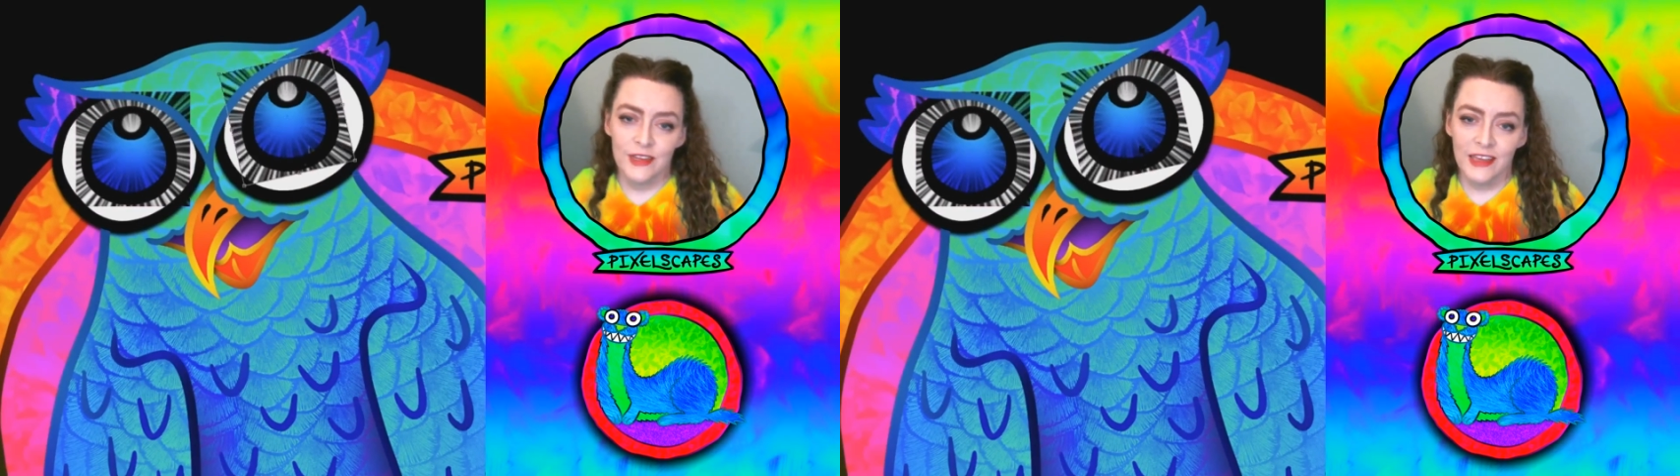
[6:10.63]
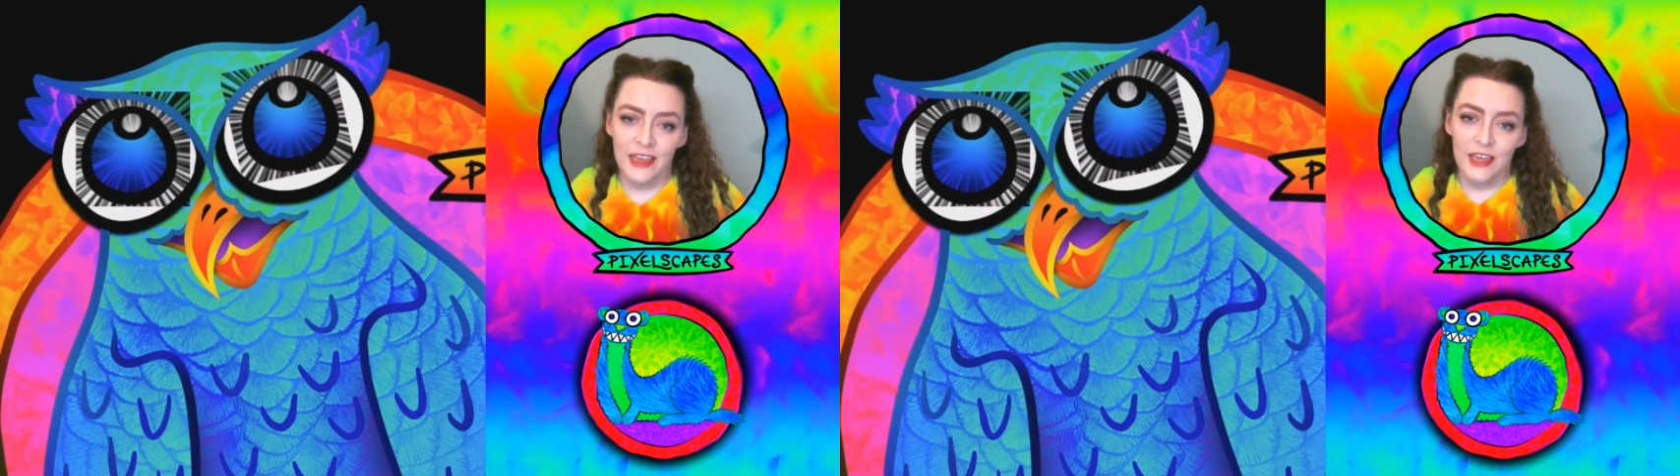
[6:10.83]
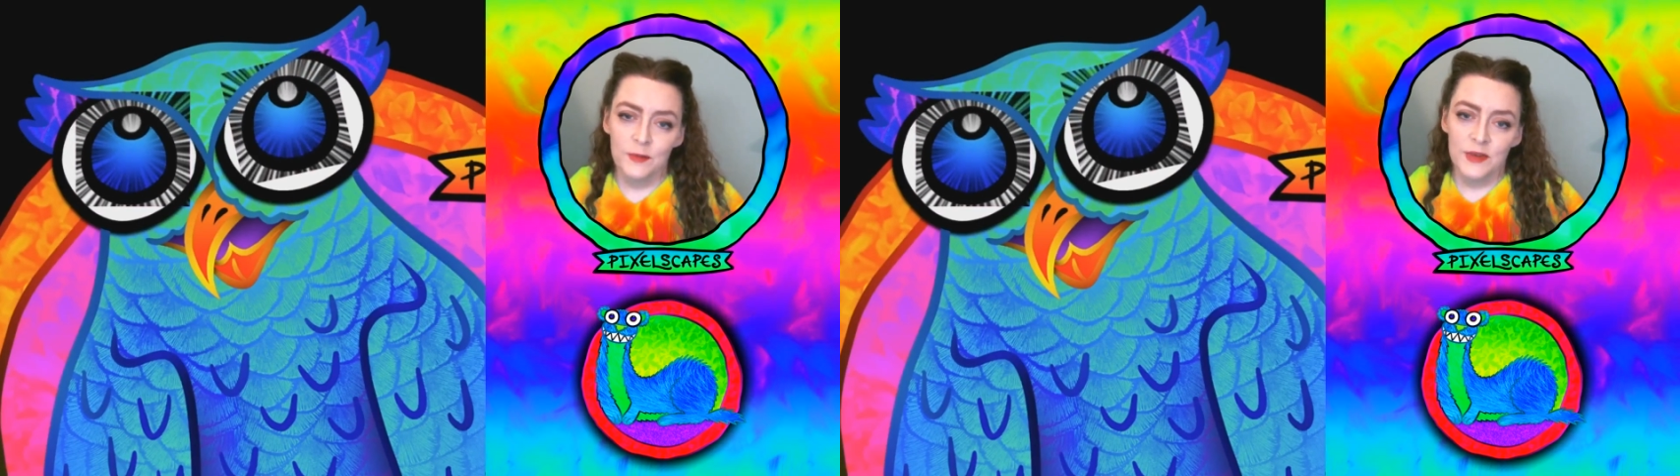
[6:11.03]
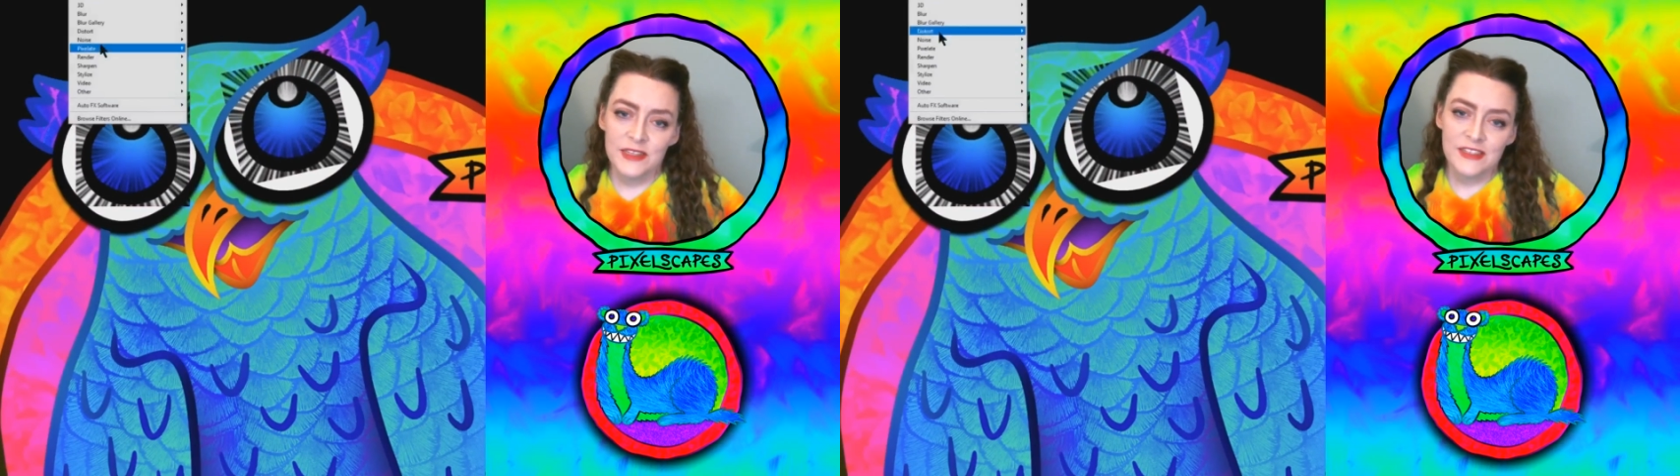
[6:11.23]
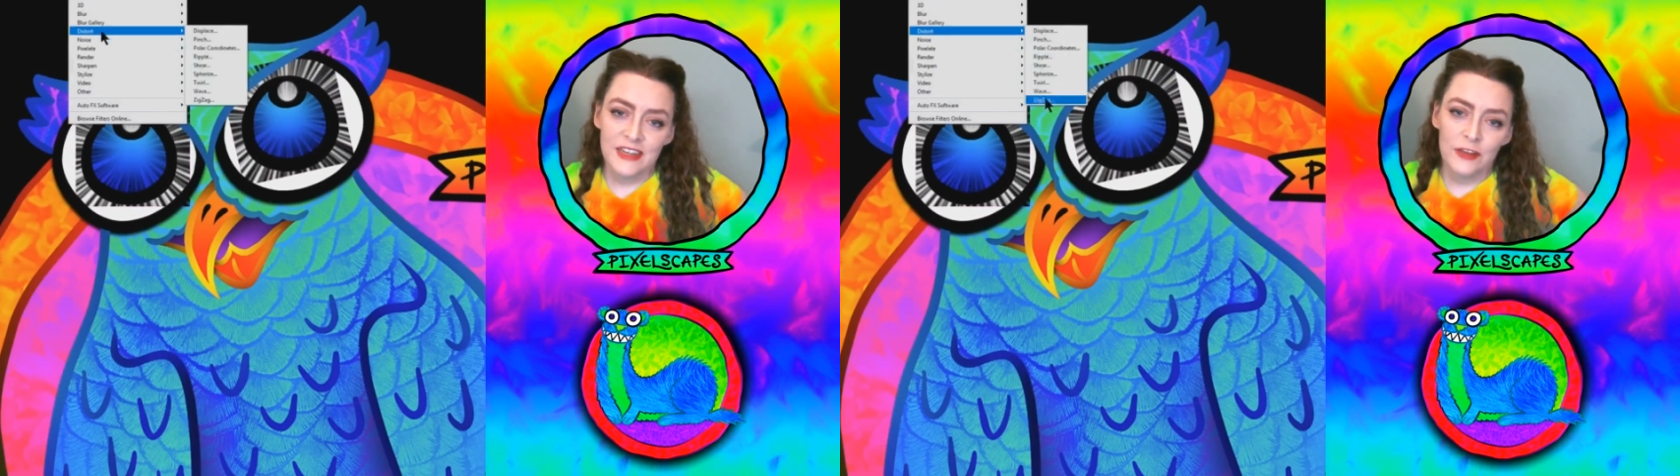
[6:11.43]
like anime
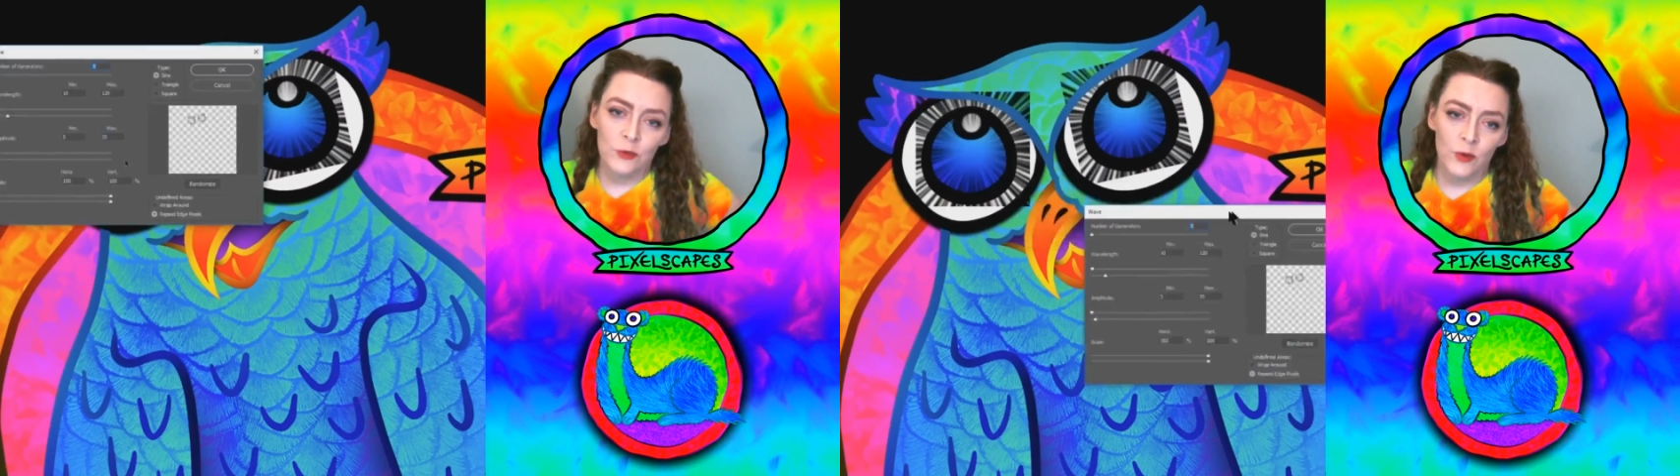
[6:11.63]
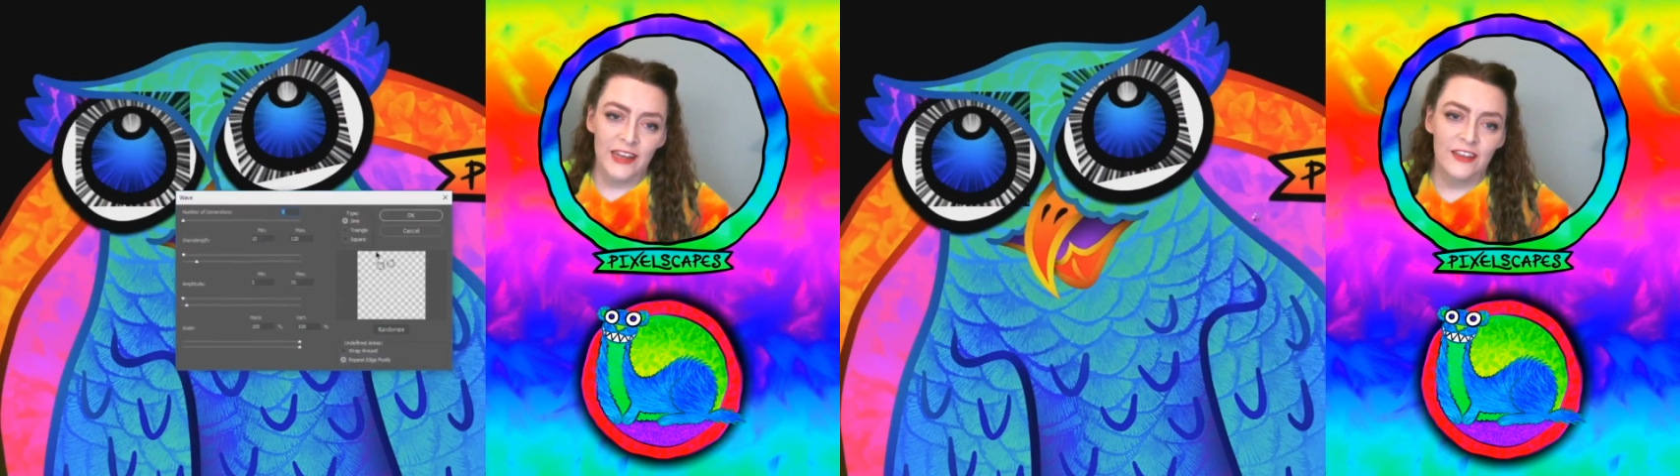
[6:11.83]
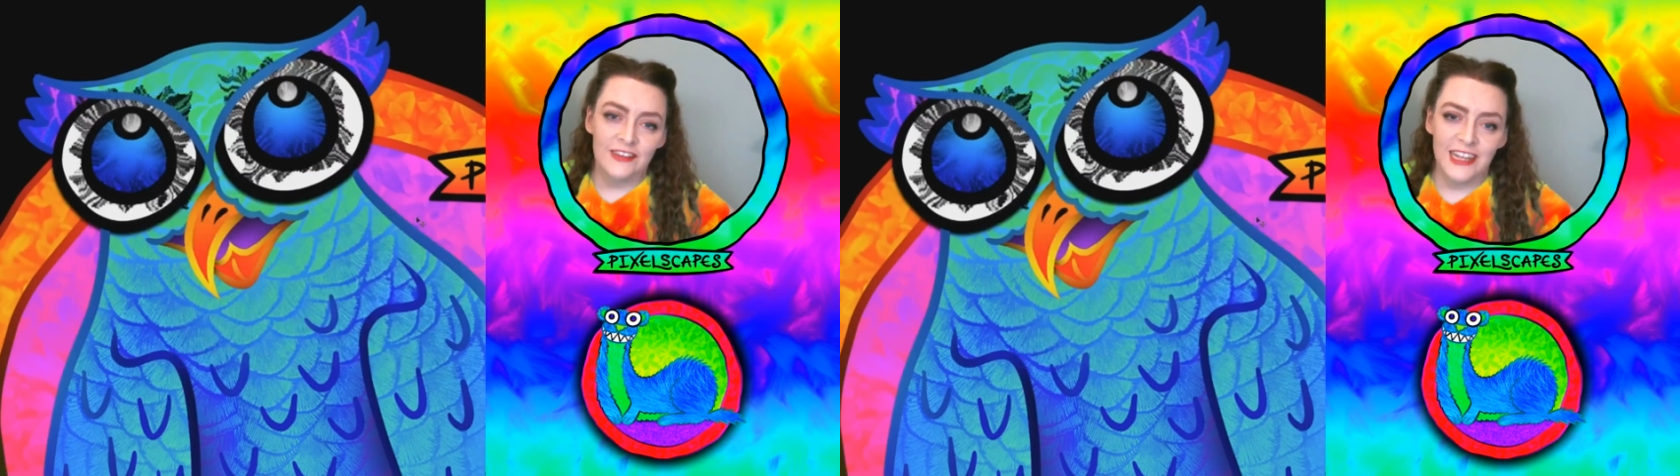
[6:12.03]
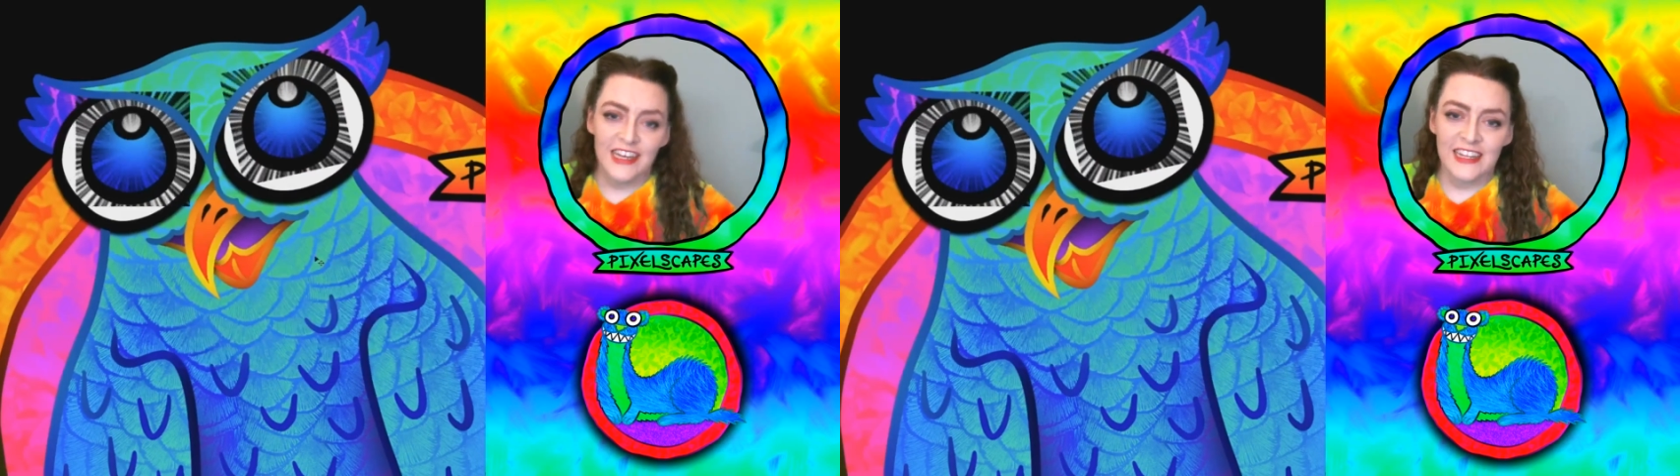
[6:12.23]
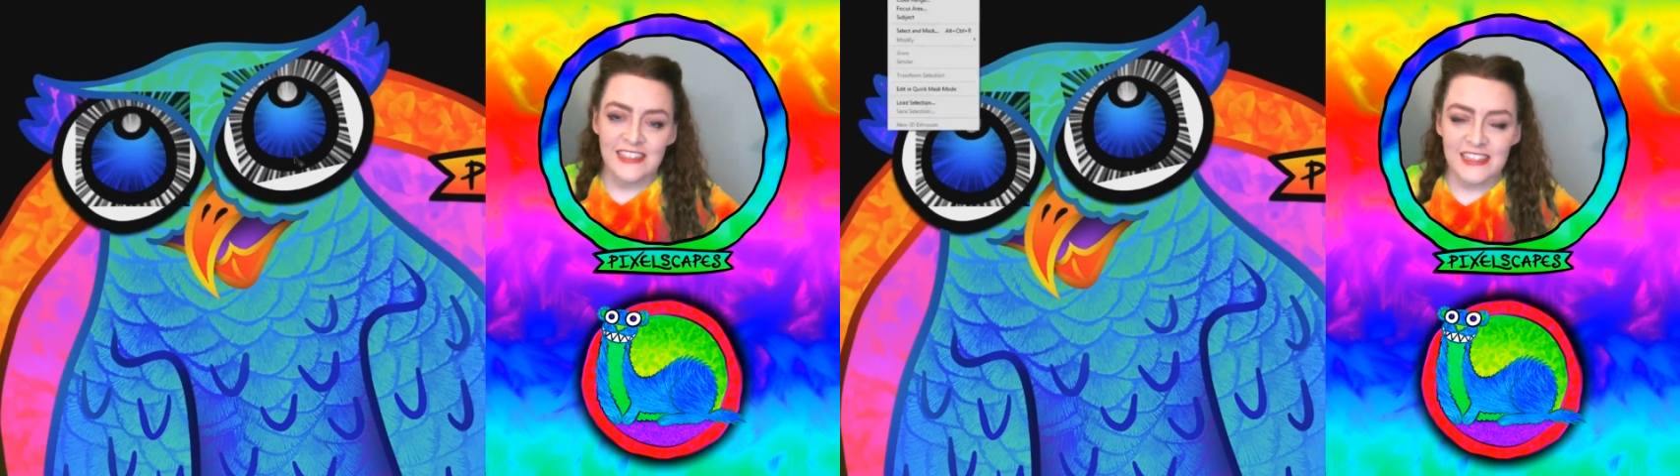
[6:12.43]
style radial
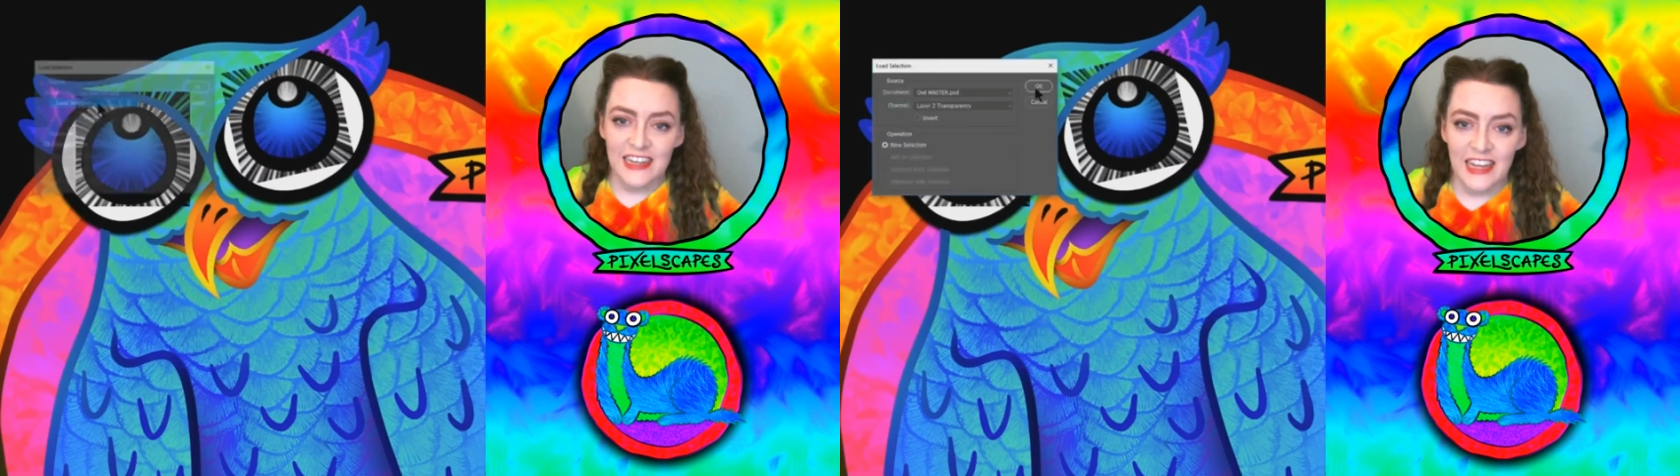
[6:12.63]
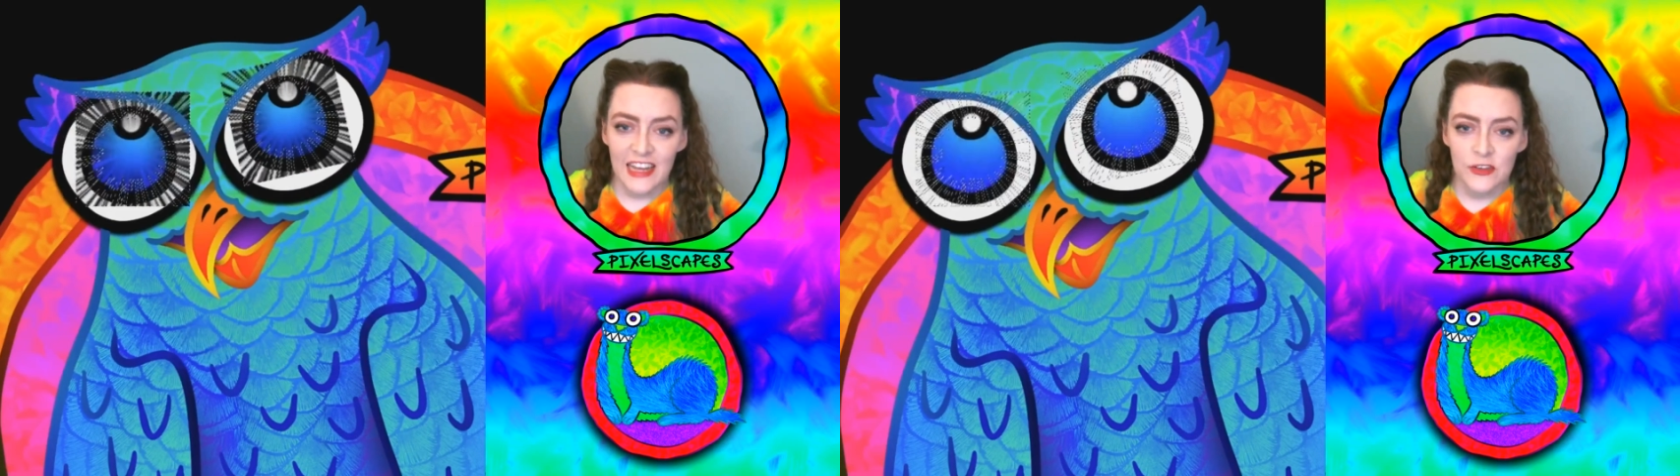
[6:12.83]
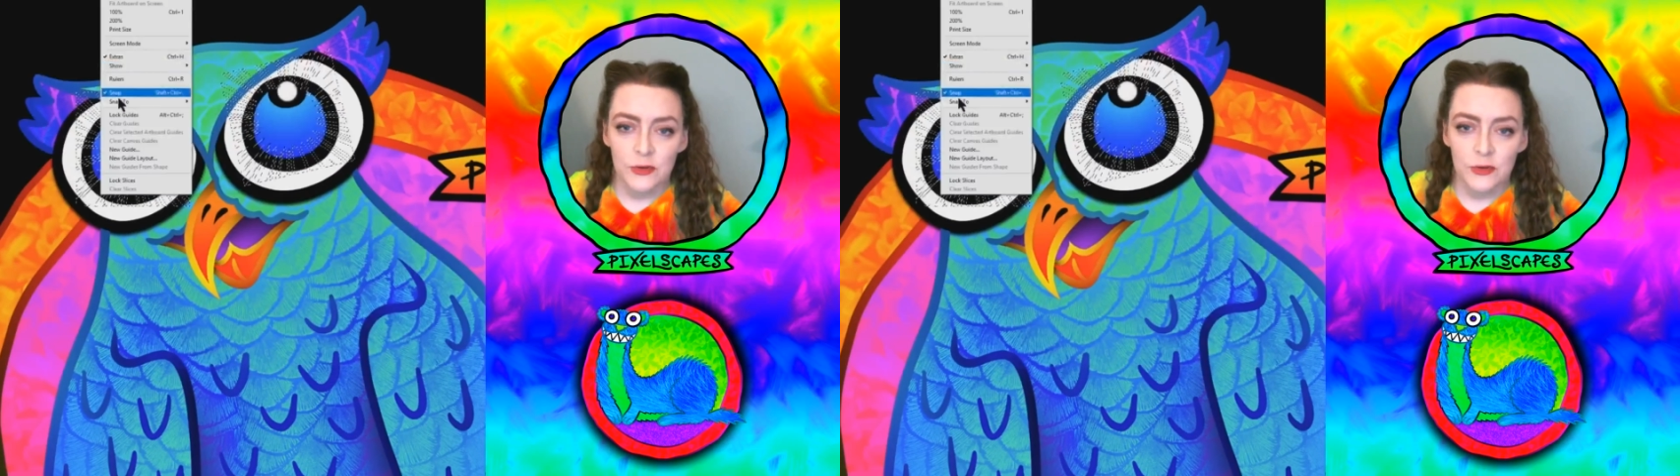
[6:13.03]
lines that I add